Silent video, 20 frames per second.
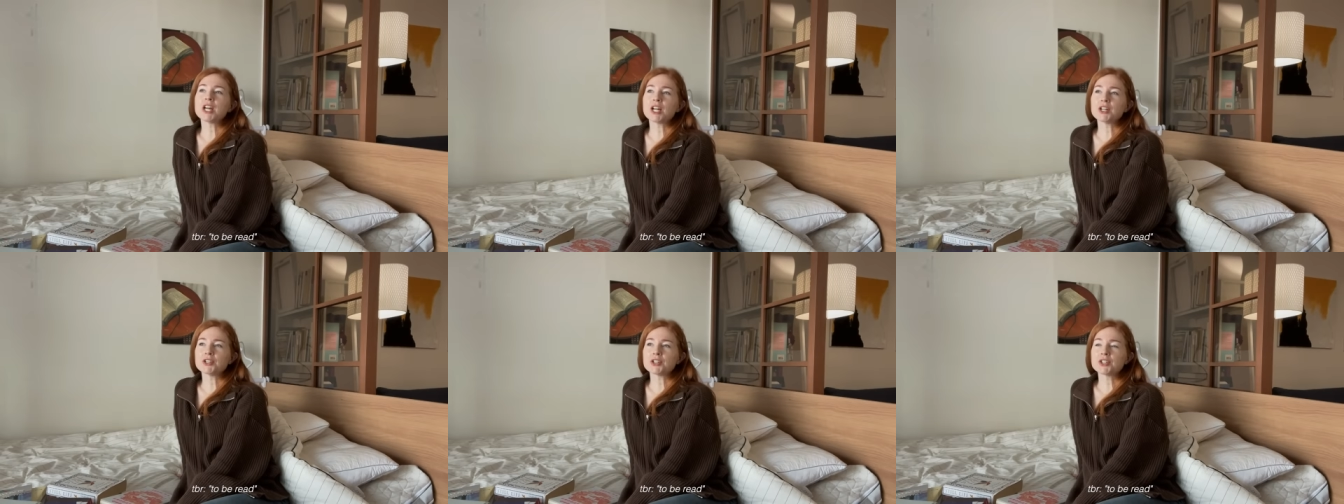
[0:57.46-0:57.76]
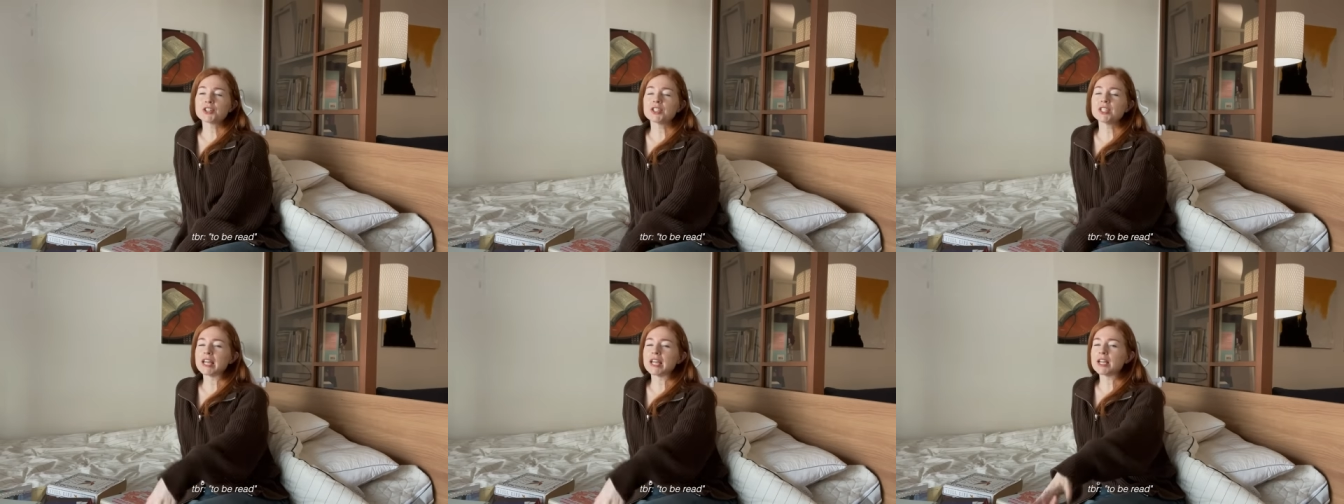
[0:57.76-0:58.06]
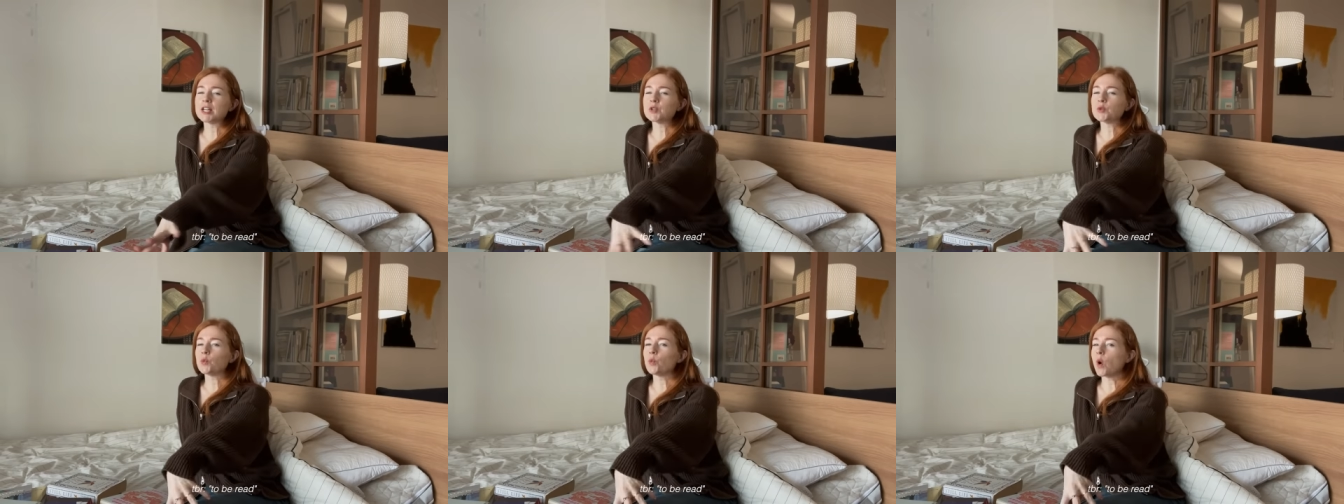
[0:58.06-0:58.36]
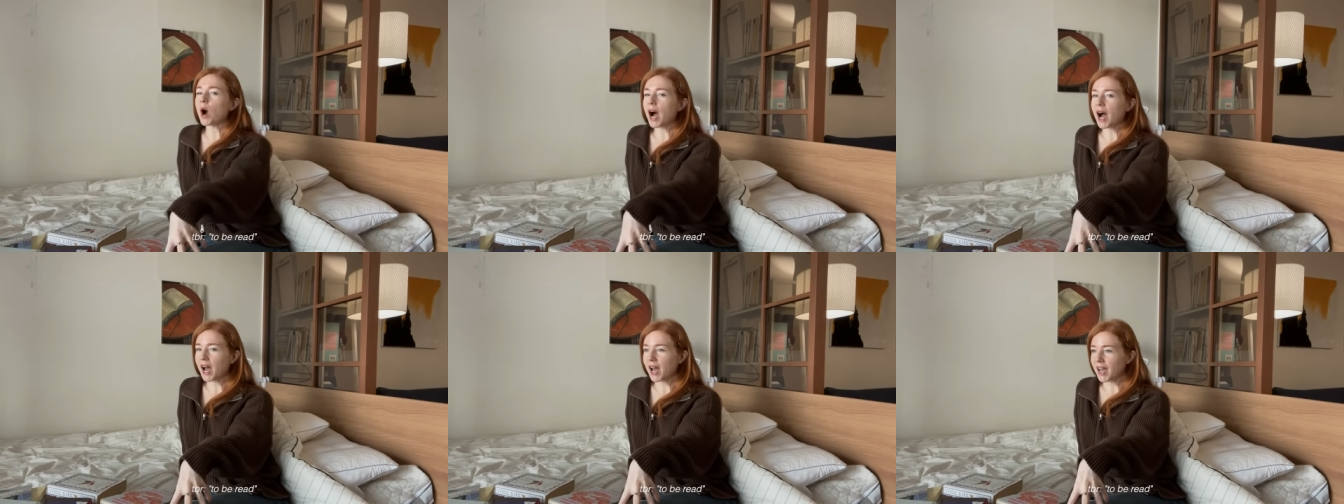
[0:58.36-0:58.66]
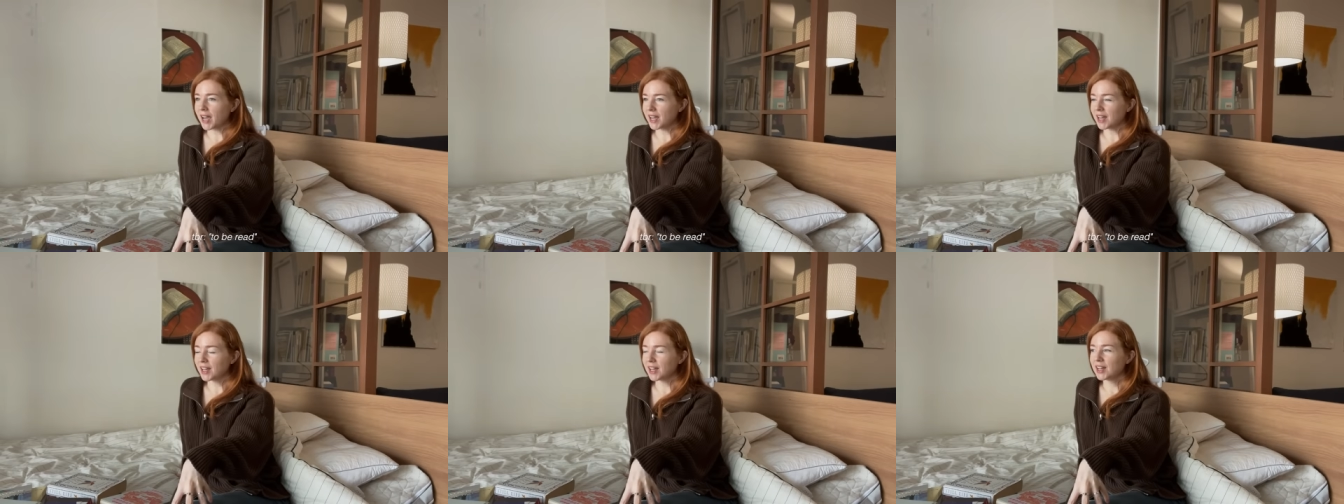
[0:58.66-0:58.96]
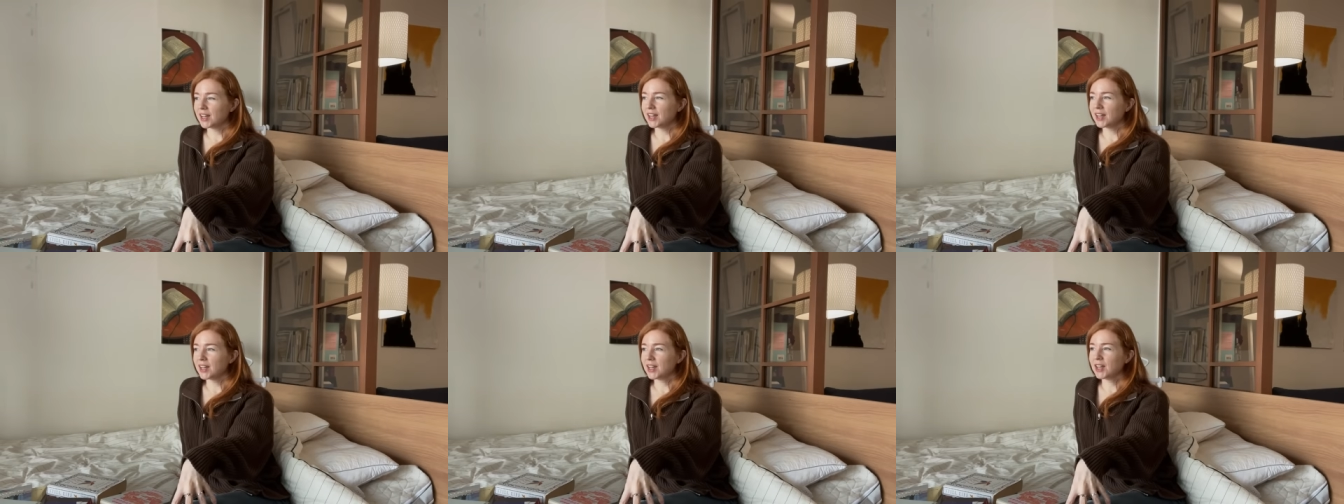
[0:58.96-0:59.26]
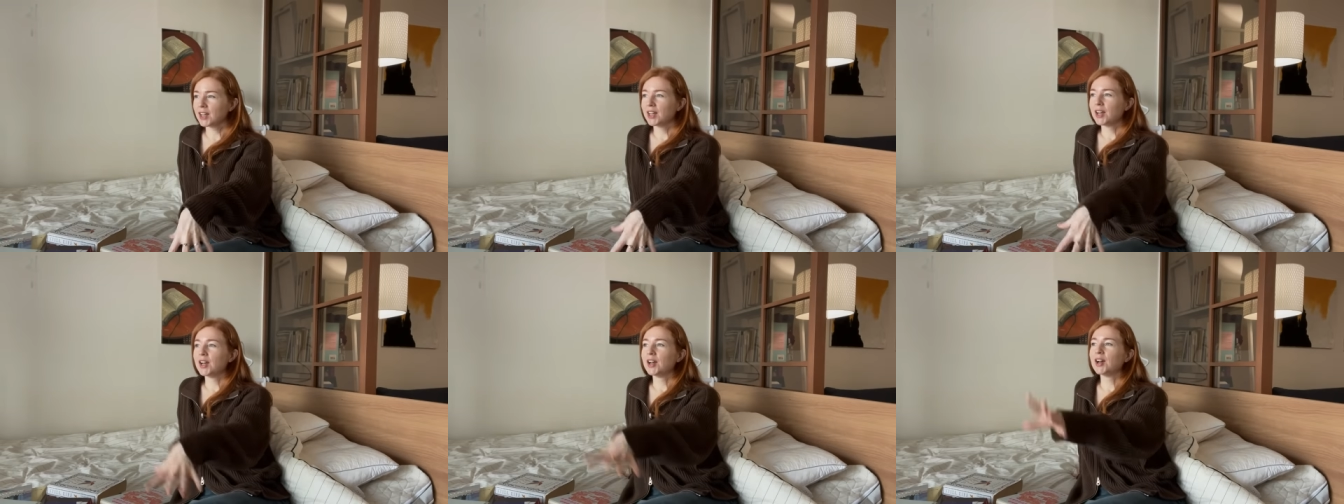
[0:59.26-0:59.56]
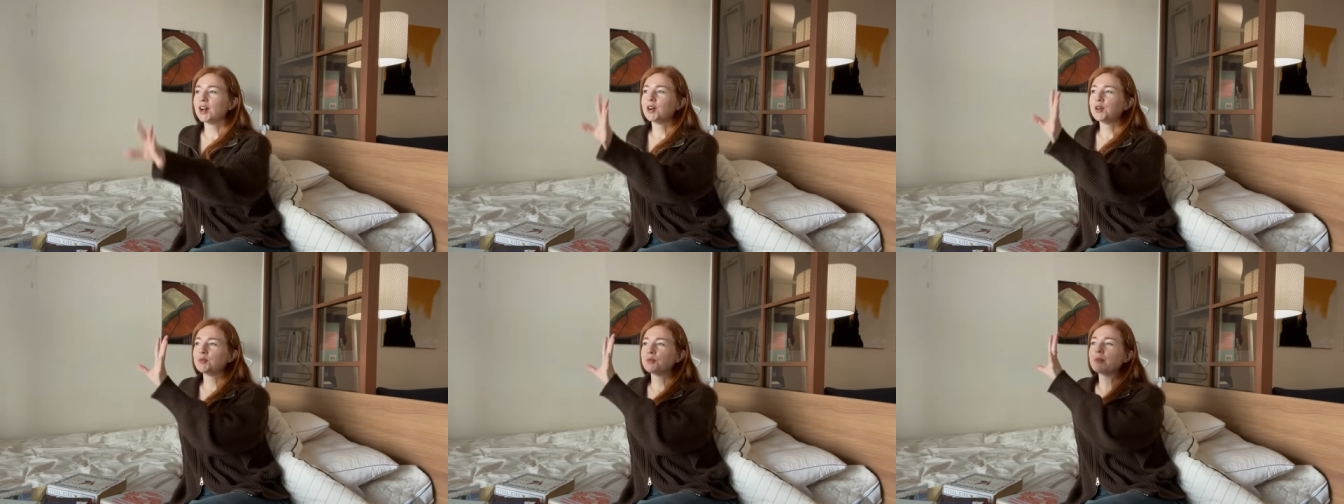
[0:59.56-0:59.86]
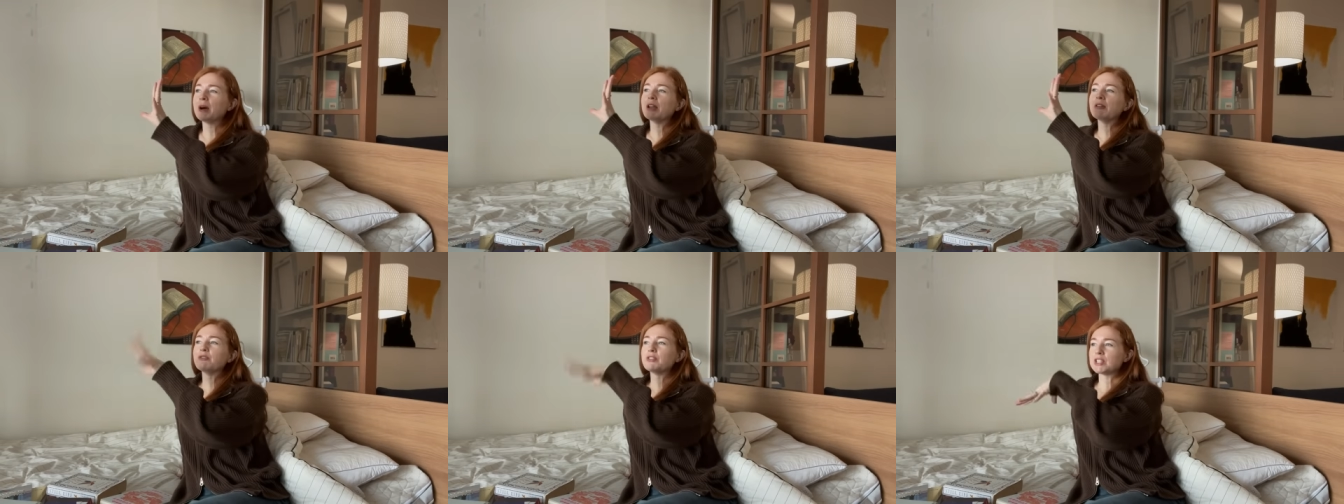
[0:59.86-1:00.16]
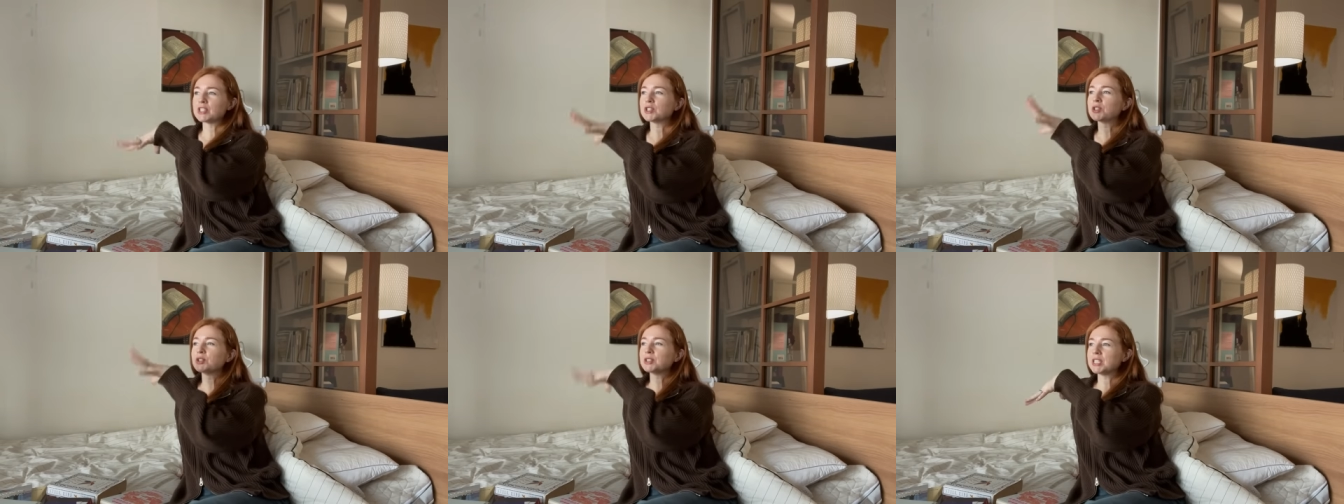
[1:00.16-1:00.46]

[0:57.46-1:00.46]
understand why my physical